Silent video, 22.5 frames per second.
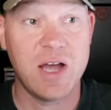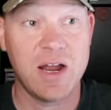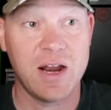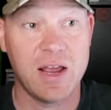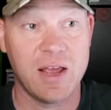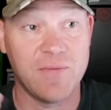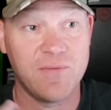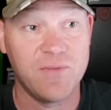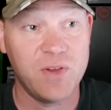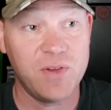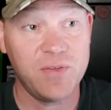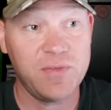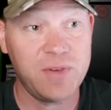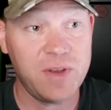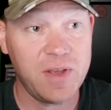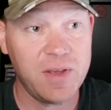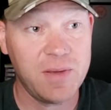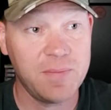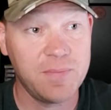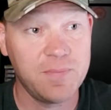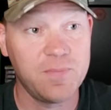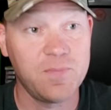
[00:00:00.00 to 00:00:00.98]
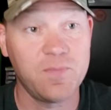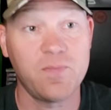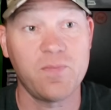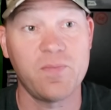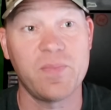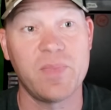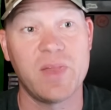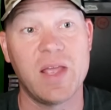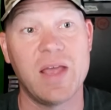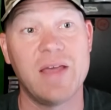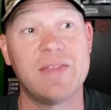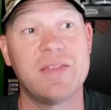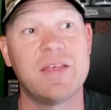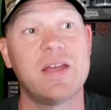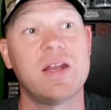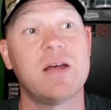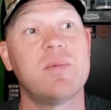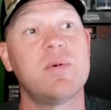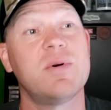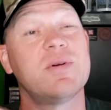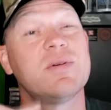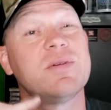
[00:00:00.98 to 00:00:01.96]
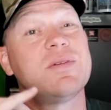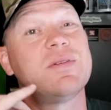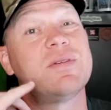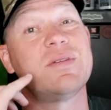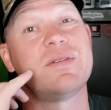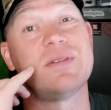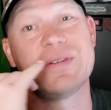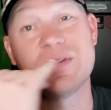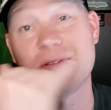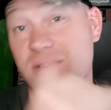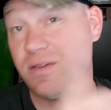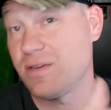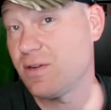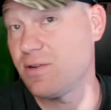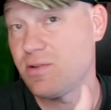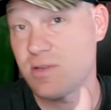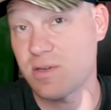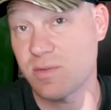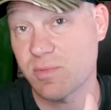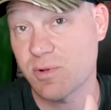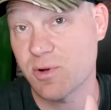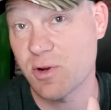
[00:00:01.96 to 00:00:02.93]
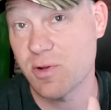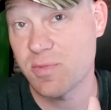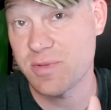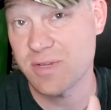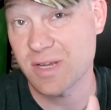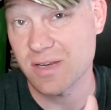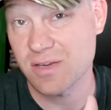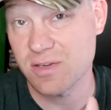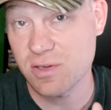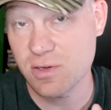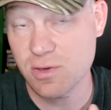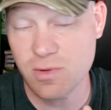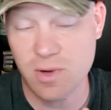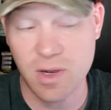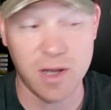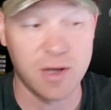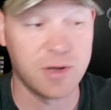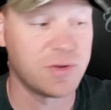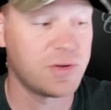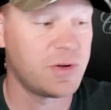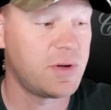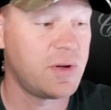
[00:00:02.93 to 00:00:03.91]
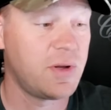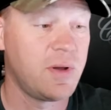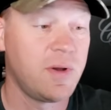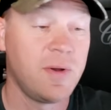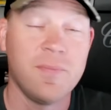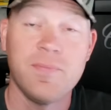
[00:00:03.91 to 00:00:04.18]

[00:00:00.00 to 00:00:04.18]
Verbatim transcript: at 50. And then I'm going to do some groups at 200.